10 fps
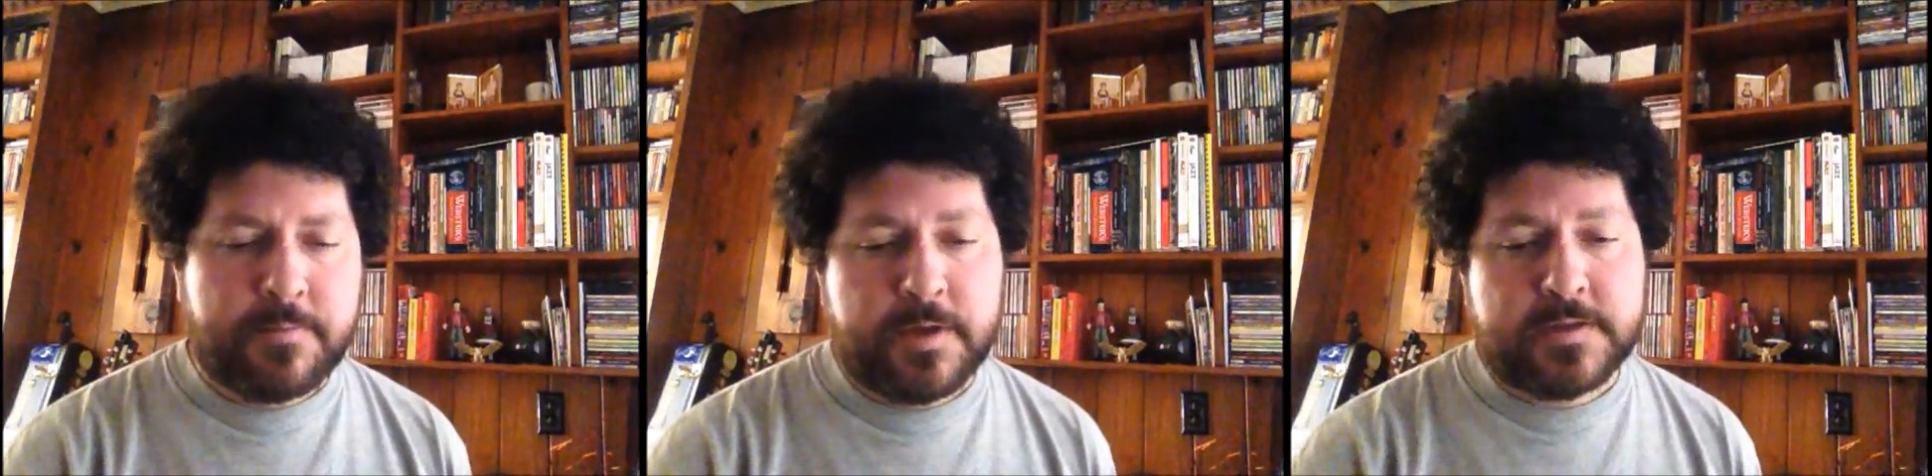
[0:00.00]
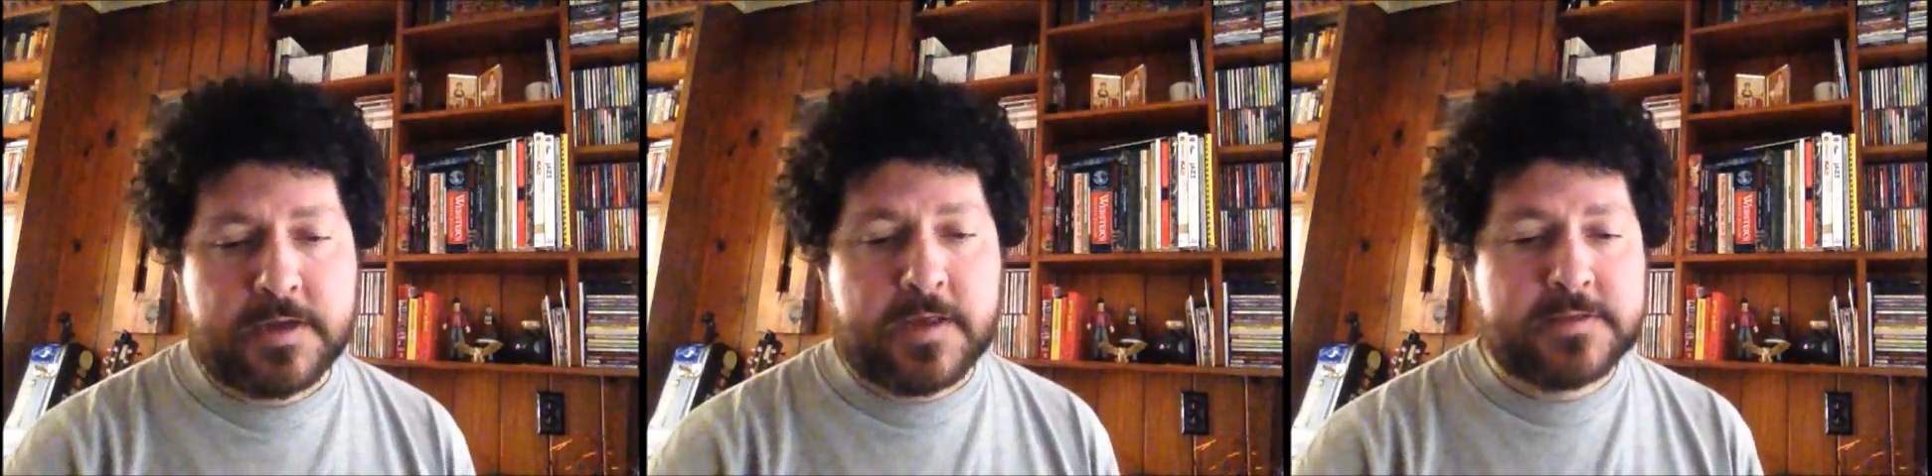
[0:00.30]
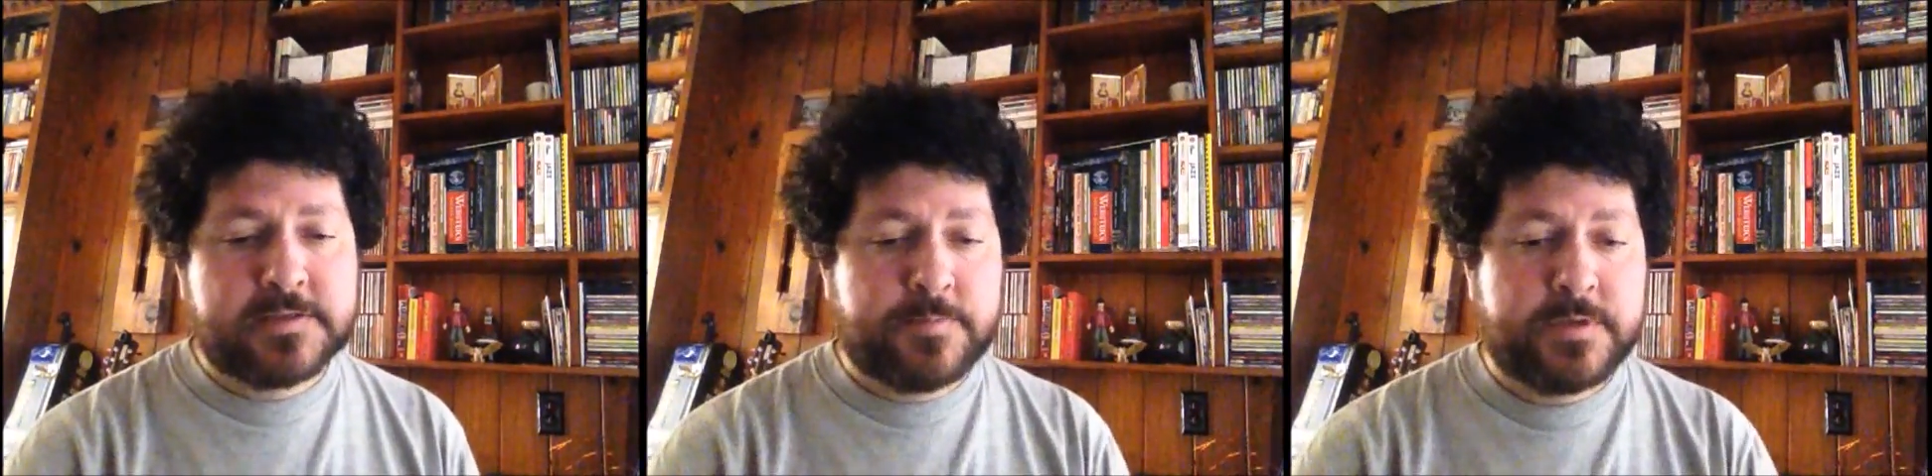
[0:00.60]
but uh,
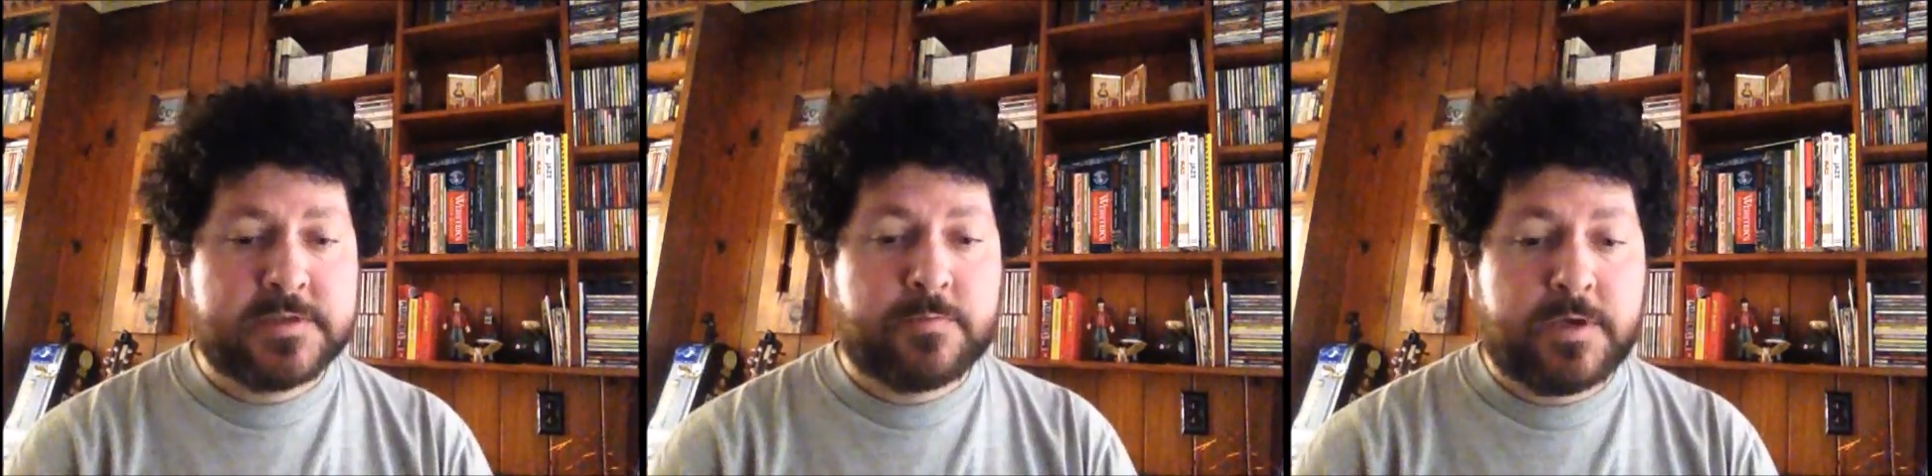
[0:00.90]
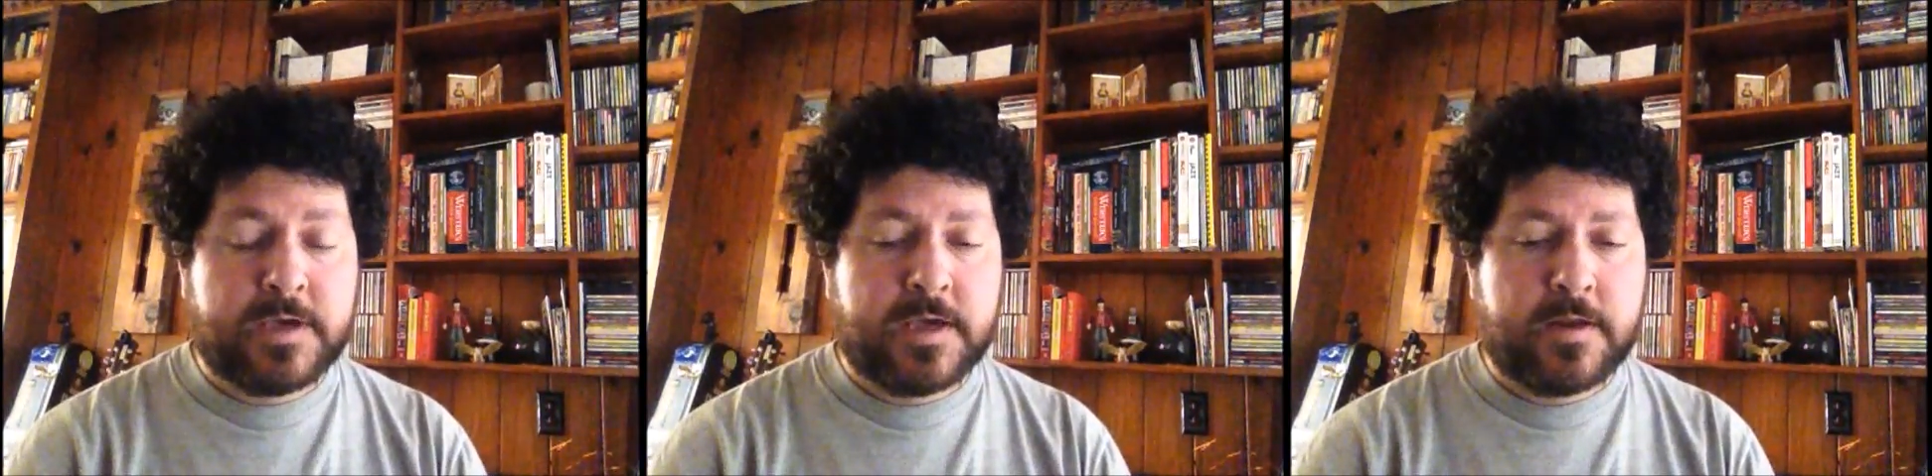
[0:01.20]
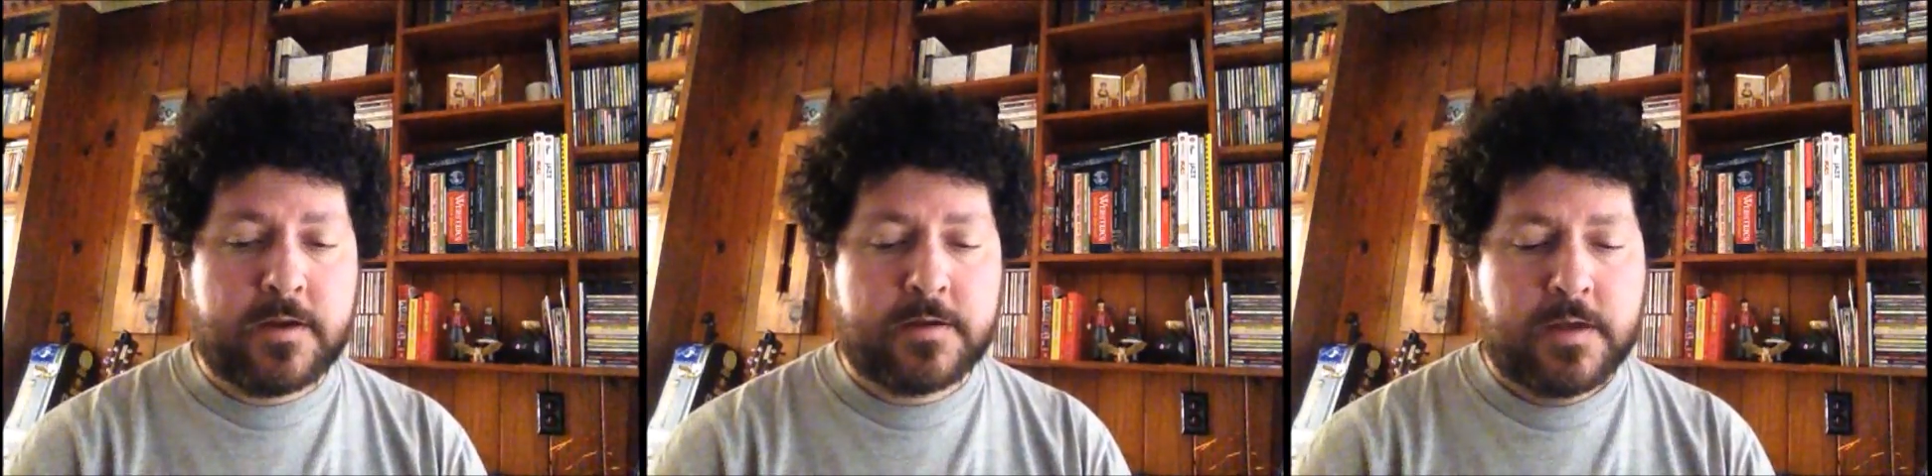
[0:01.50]
this is a busy
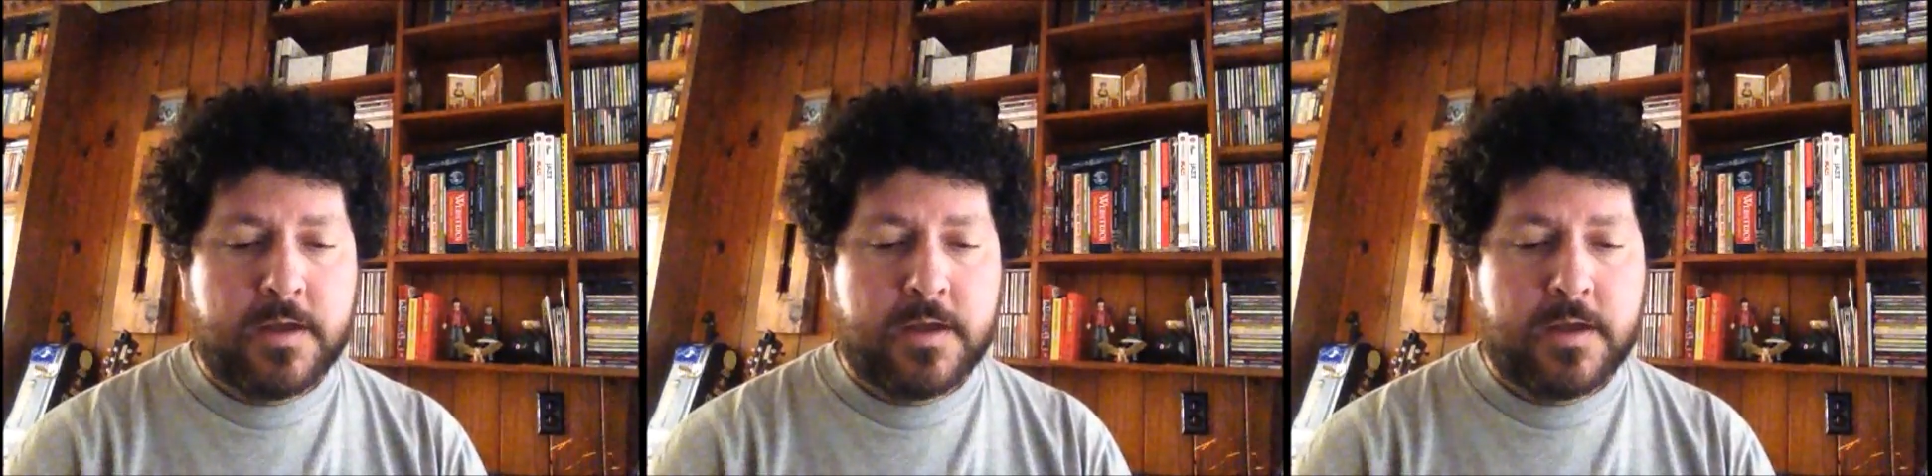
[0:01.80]
weekend.